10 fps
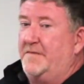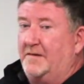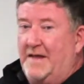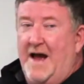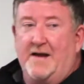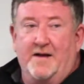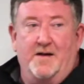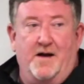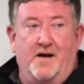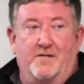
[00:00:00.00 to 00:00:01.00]
The lack
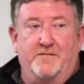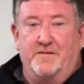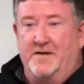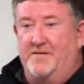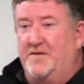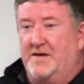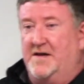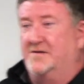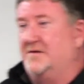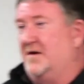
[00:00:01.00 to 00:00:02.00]
of giving the
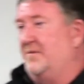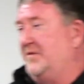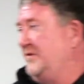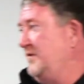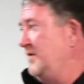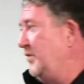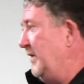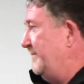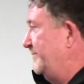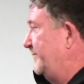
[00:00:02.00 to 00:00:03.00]
kids an opportunity to play.